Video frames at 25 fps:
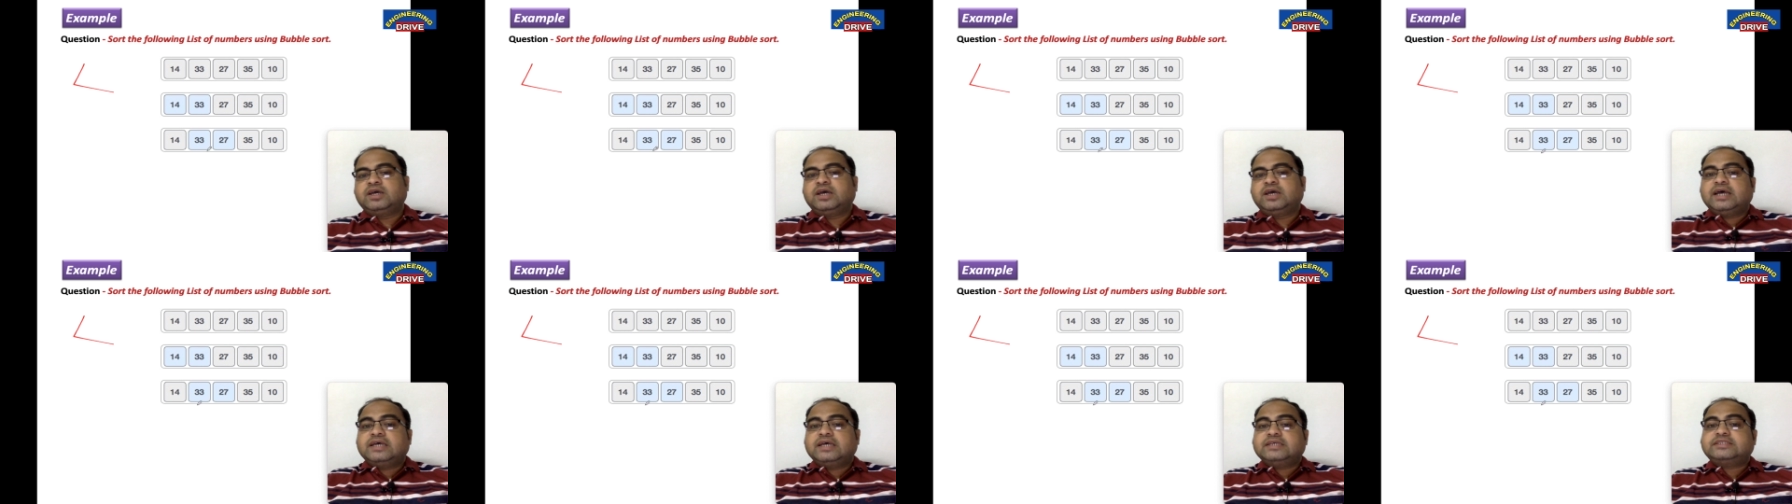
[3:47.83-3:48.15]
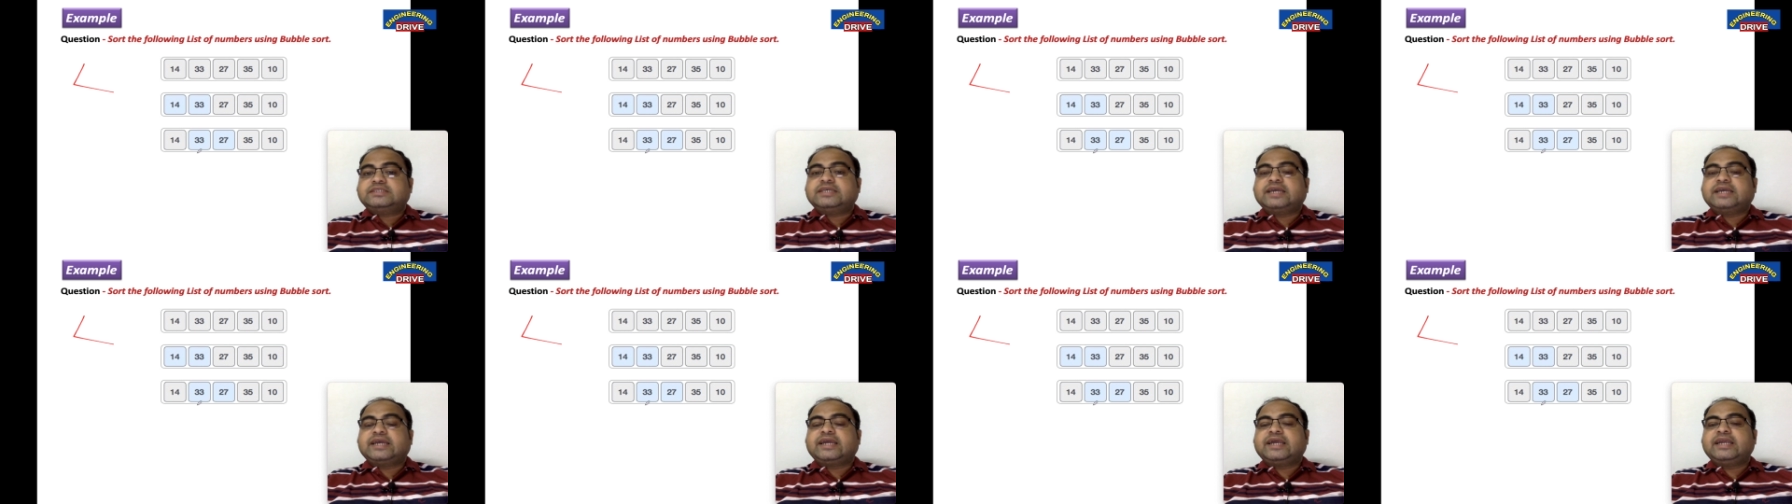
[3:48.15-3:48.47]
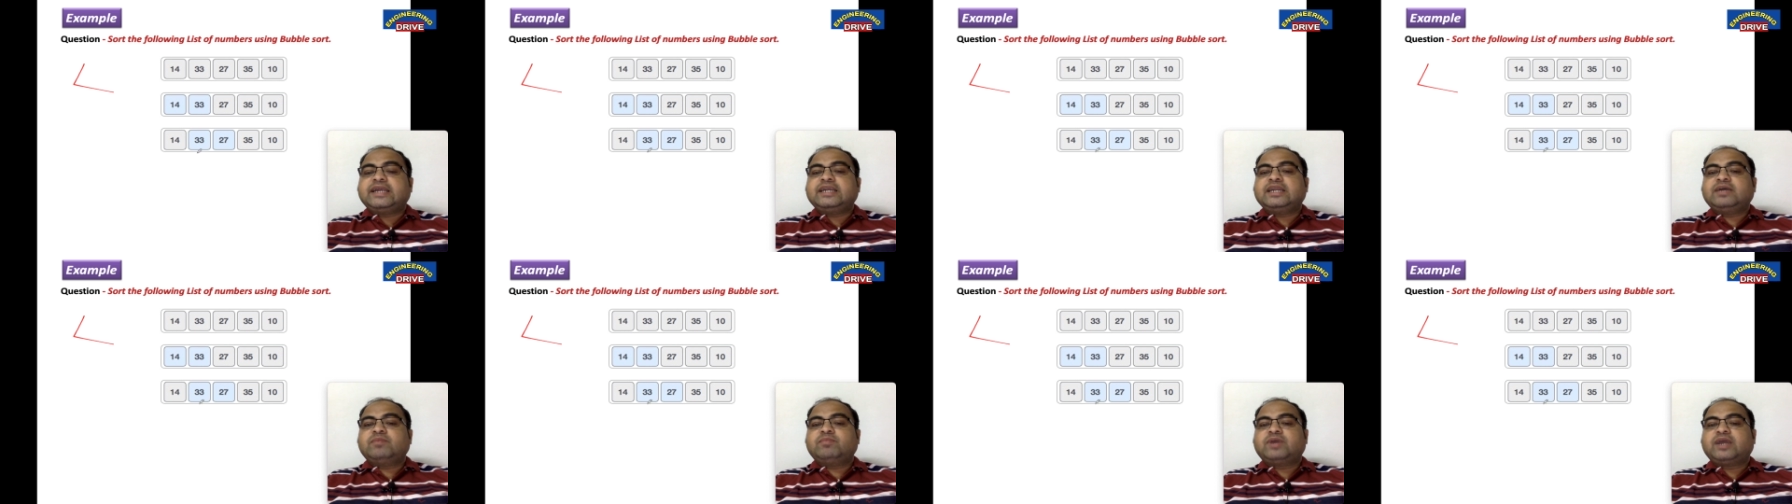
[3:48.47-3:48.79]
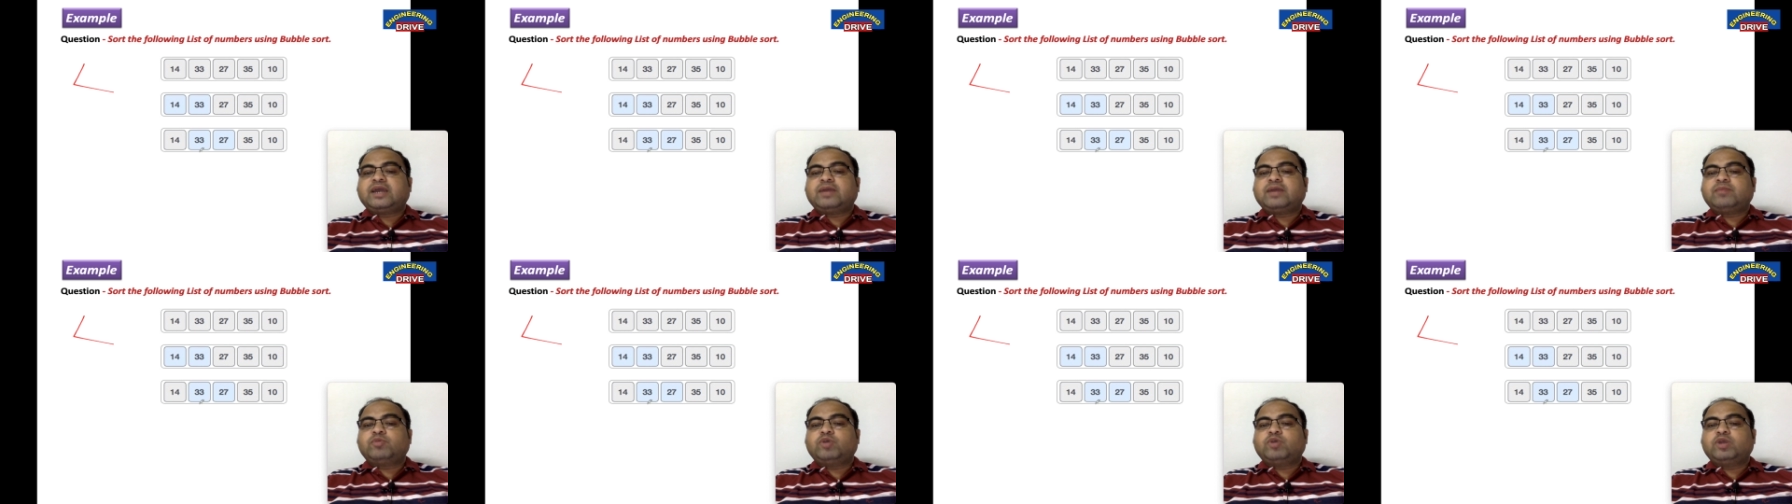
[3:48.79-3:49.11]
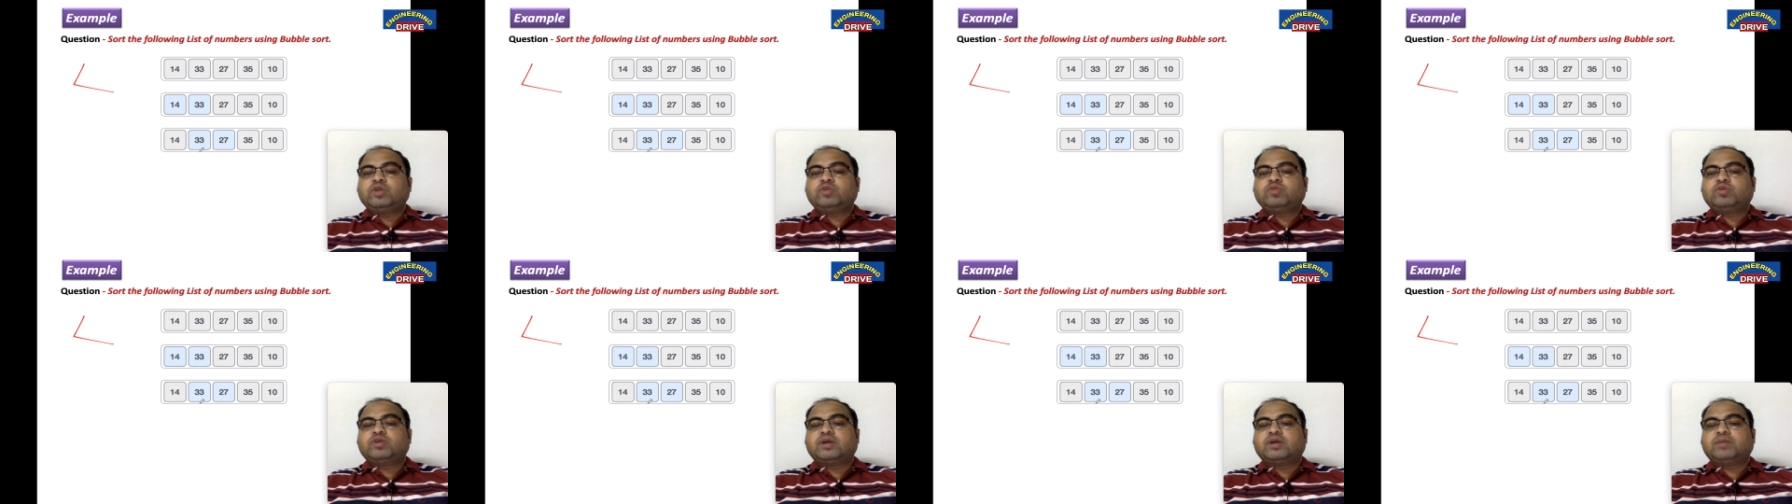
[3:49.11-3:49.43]
Second number I am going
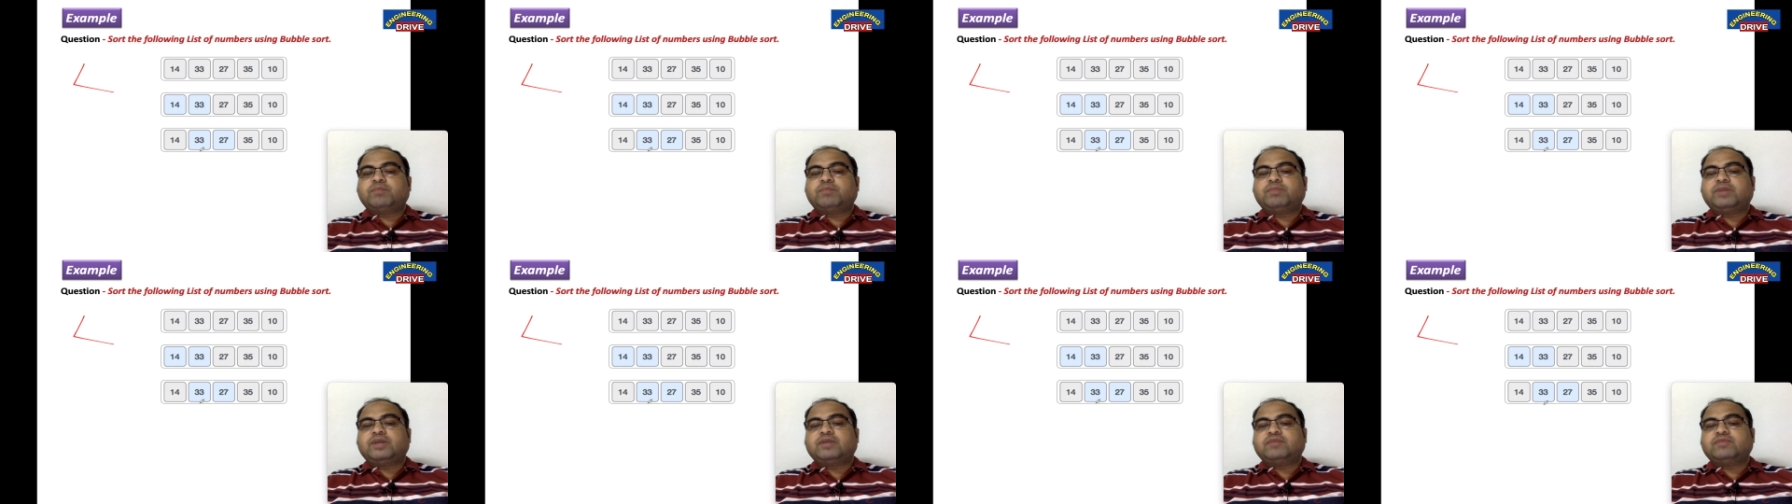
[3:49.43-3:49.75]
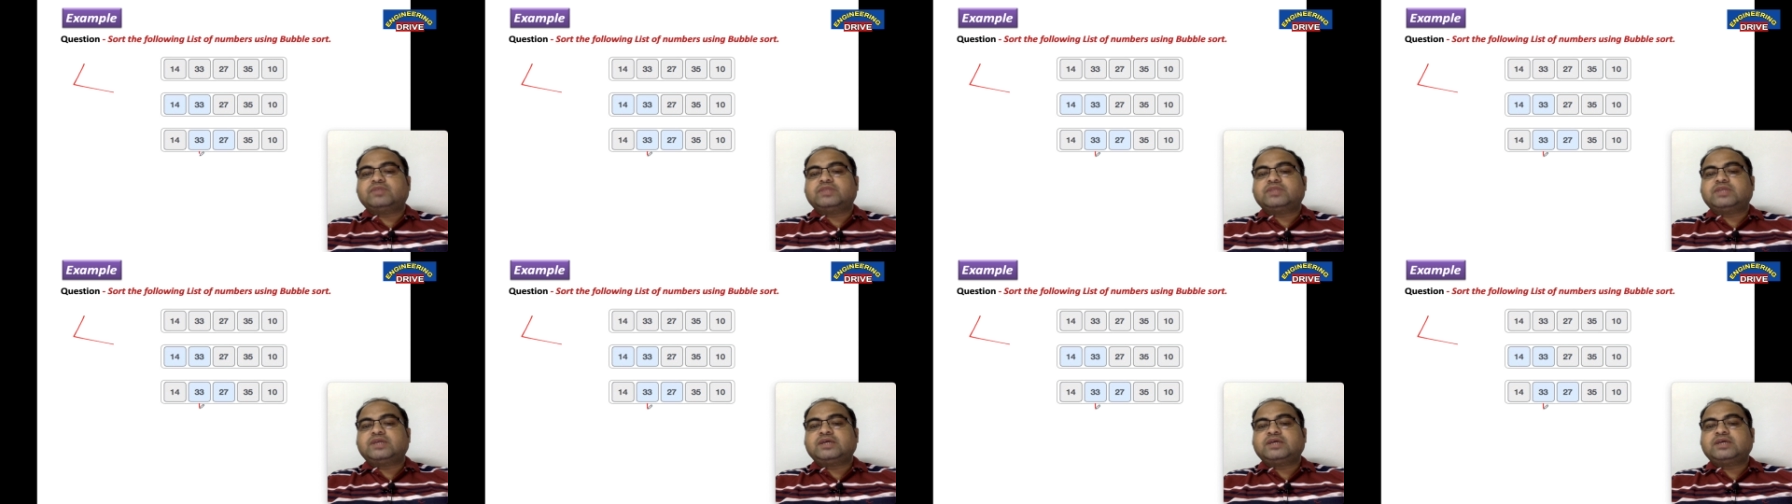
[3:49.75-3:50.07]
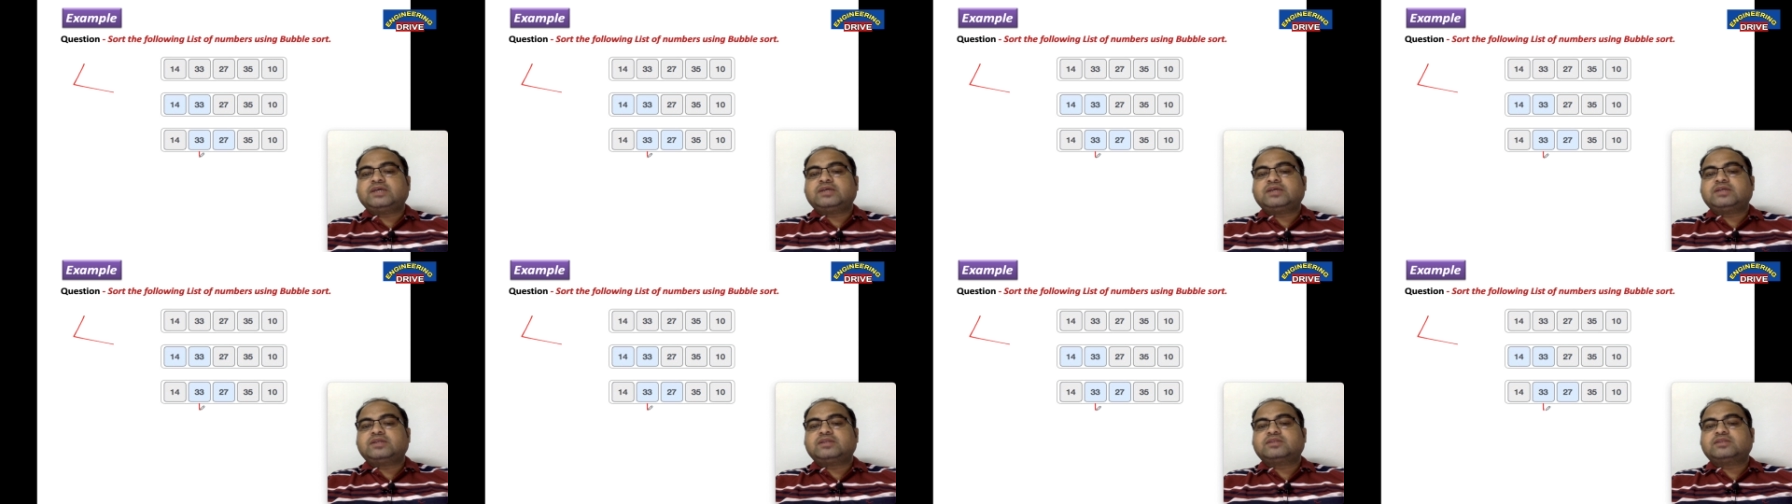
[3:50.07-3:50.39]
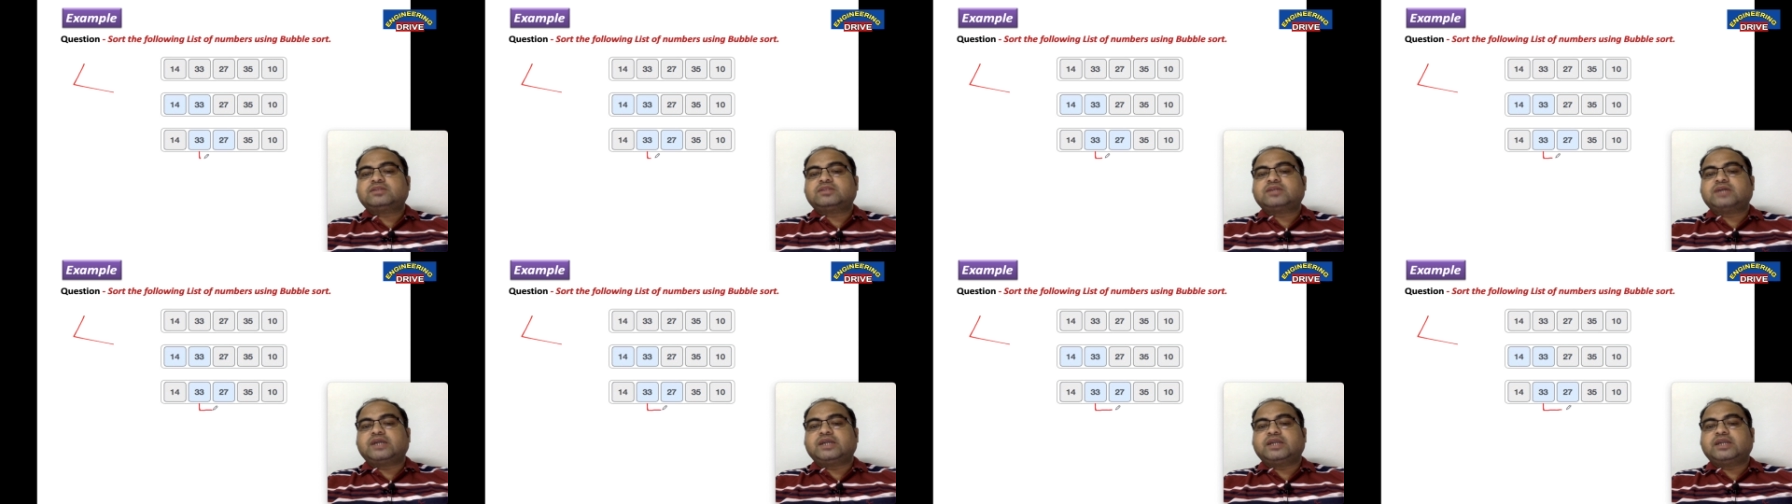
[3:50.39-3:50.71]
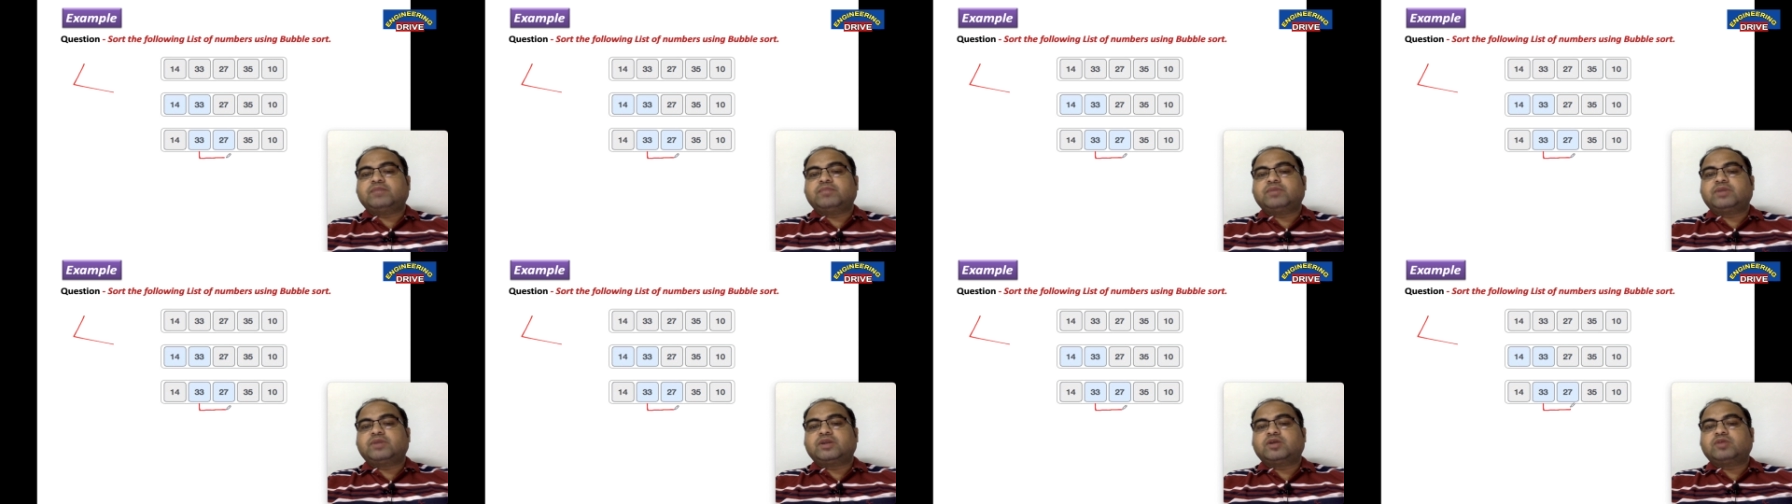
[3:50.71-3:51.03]
to compare with the third
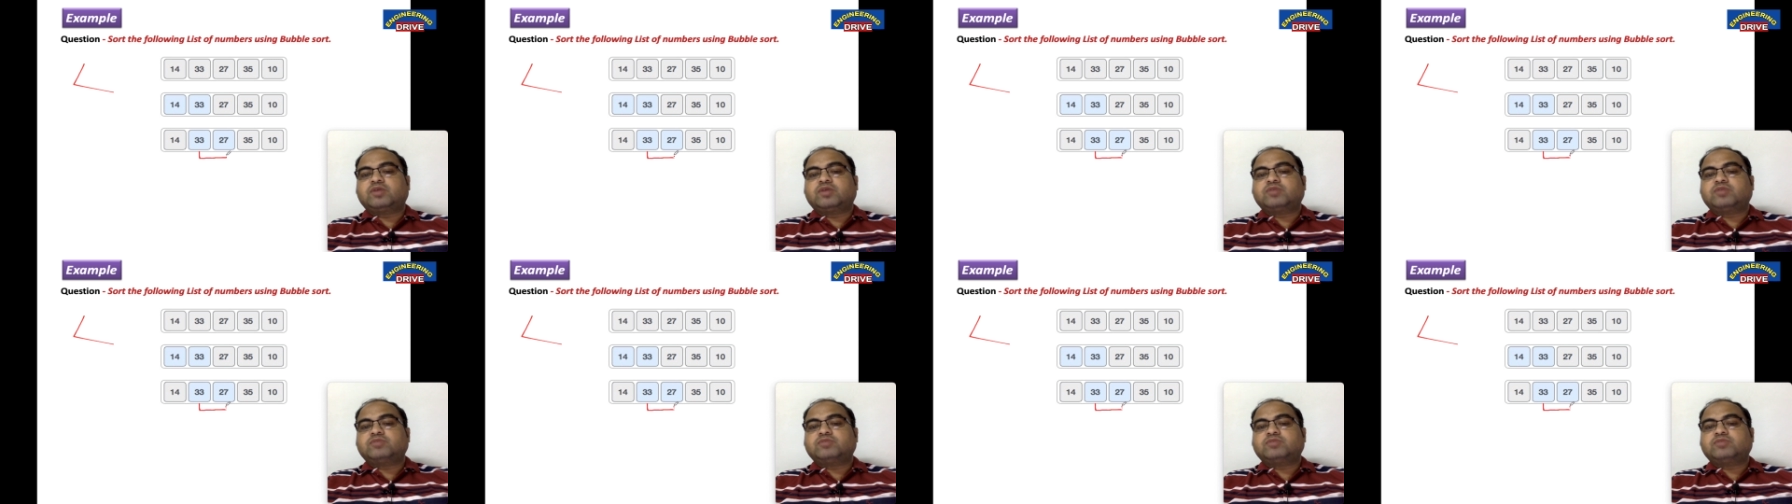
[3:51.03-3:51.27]
number now.